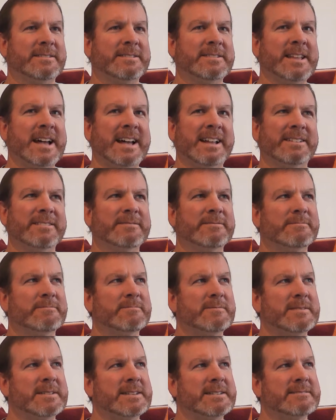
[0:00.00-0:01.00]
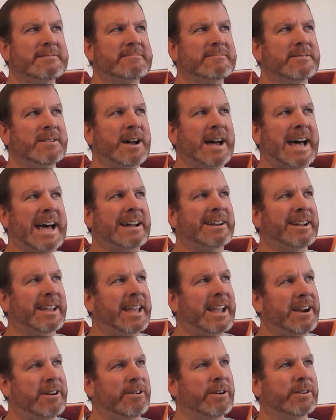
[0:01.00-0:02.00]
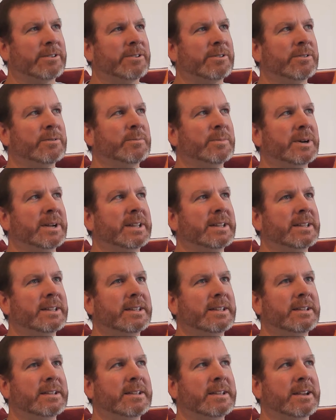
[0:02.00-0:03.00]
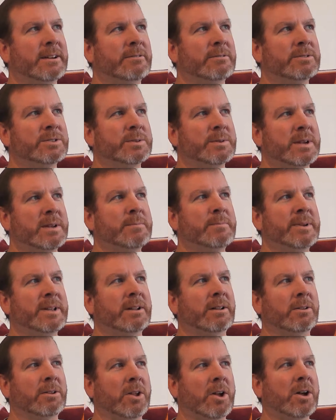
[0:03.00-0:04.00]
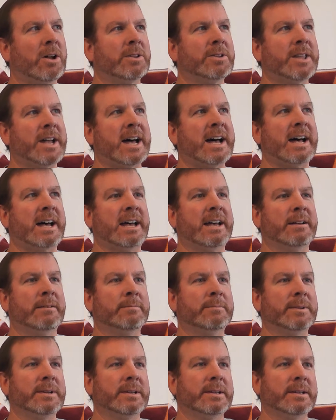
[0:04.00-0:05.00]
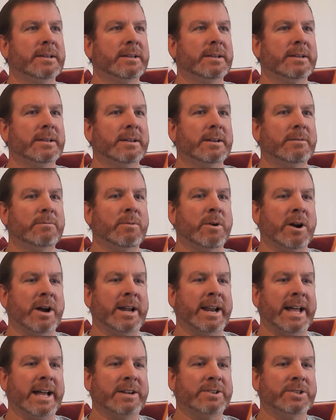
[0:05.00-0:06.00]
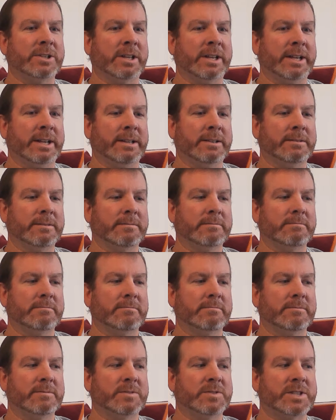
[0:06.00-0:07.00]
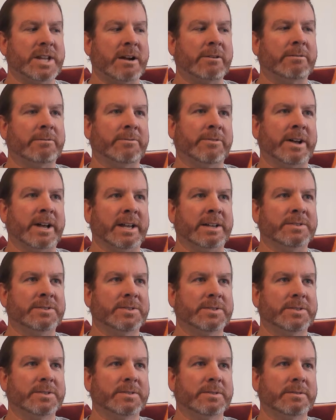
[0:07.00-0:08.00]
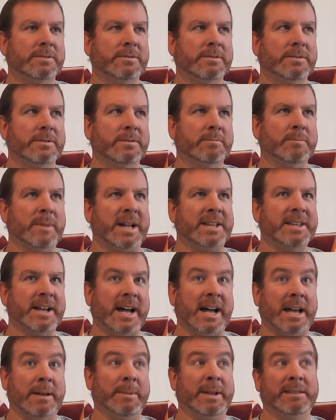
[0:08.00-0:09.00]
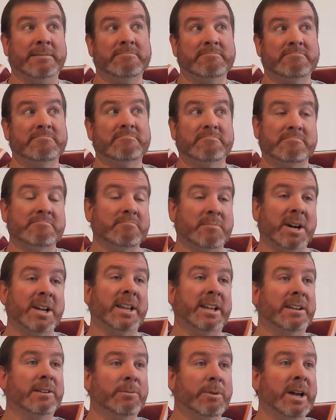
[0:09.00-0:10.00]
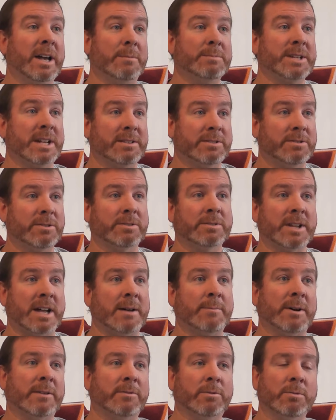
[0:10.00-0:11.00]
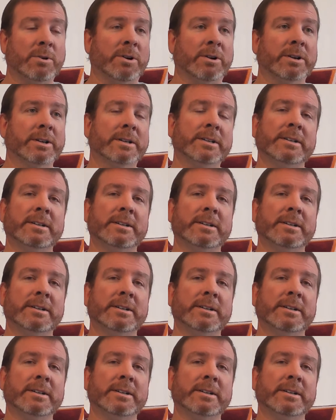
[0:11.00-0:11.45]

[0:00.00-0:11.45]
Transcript: not out of character, but, you know, it had been a long time where I'd actually sacrificed my time and money in a way, because I took time off of work